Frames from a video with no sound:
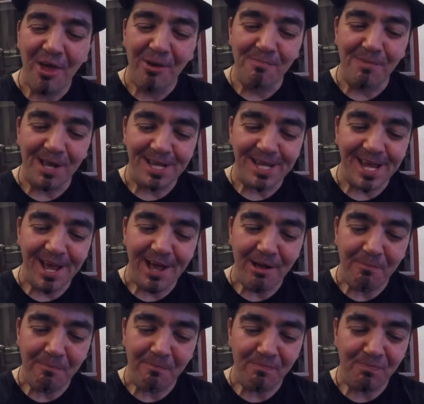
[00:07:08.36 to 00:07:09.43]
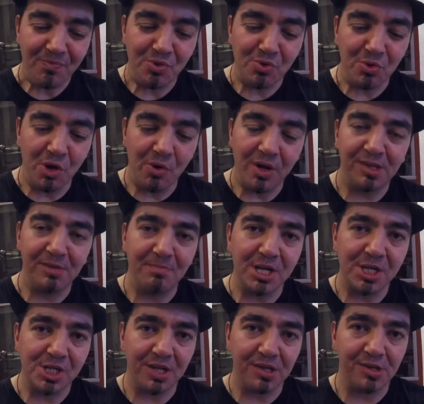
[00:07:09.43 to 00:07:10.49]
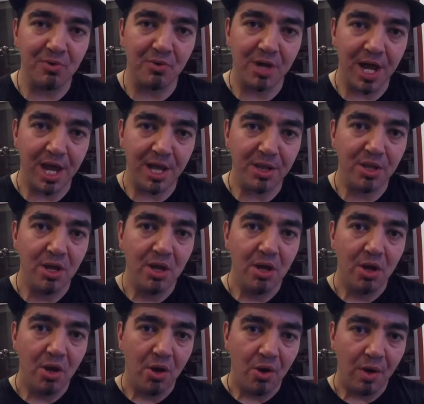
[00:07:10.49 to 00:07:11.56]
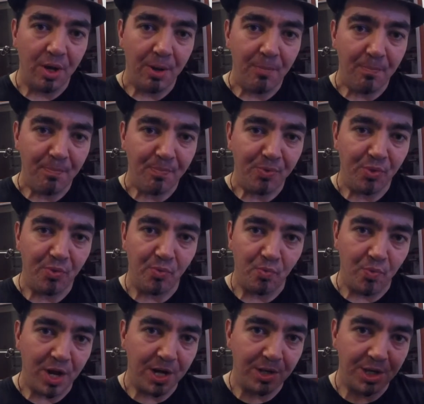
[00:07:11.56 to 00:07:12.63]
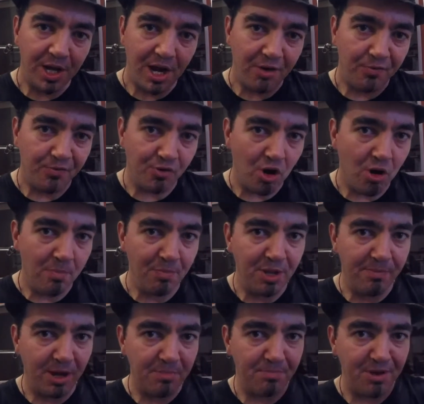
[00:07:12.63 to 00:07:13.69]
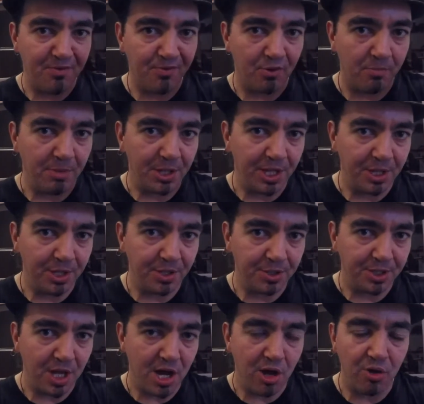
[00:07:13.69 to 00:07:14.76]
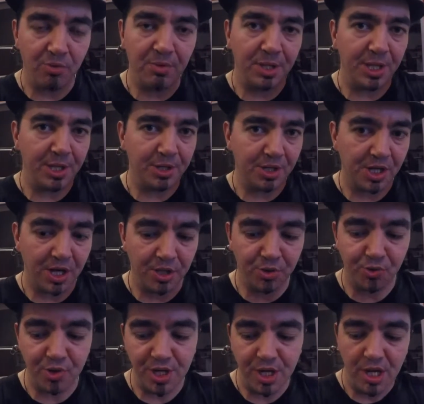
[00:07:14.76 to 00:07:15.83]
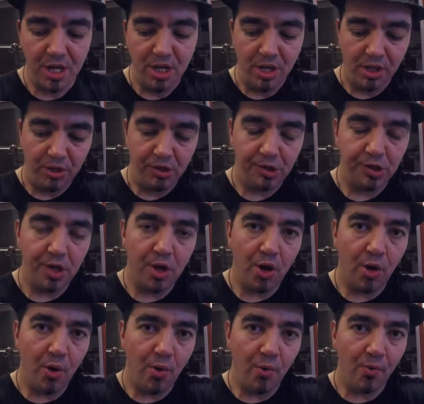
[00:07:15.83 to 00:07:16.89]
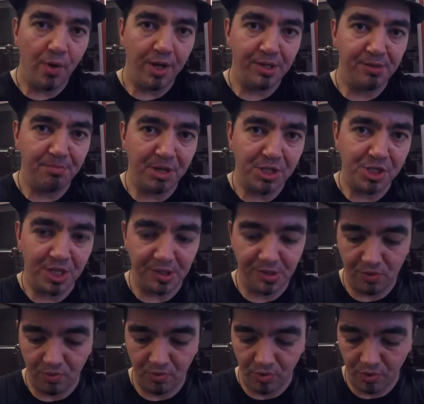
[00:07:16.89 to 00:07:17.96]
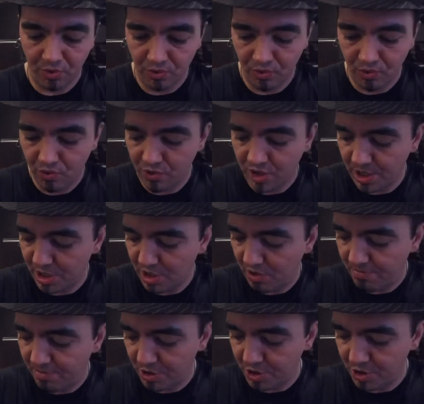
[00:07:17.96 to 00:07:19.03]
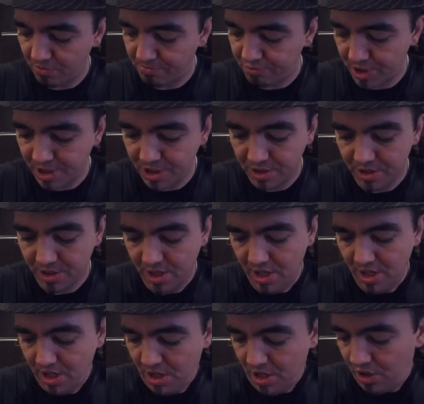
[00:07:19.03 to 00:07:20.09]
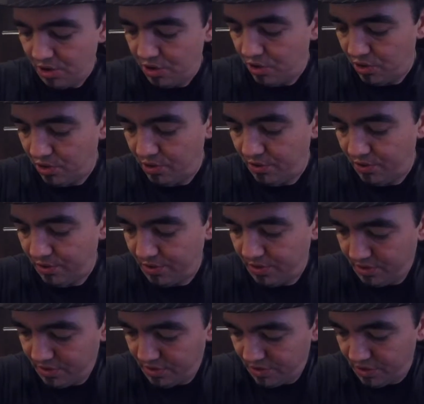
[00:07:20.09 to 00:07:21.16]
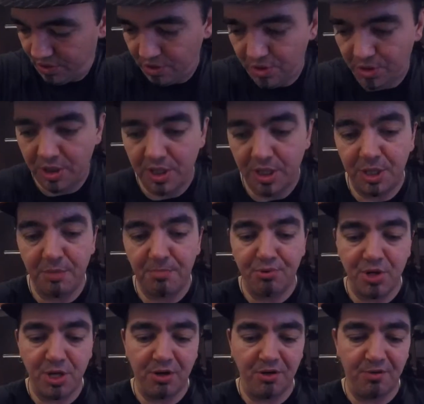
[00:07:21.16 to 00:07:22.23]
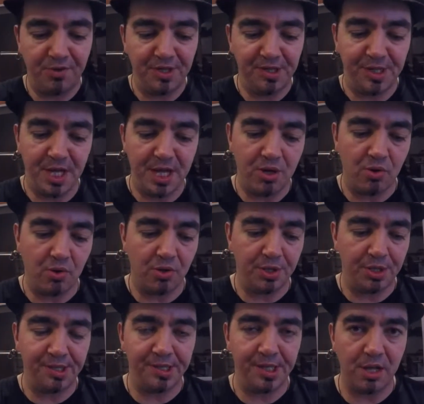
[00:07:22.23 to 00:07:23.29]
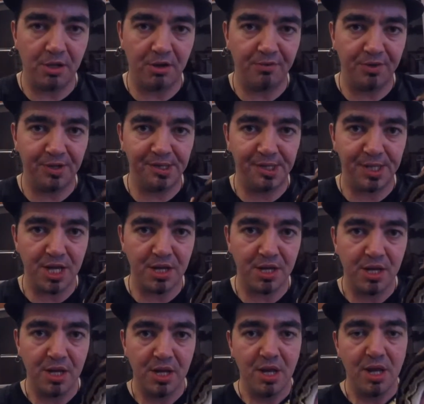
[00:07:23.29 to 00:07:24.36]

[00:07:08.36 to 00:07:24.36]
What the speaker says: But to know as much as you can, where they are from. They might be from another town, another country, so as much as you can know about your breeder, the breeder of the snake or the seller of the snake,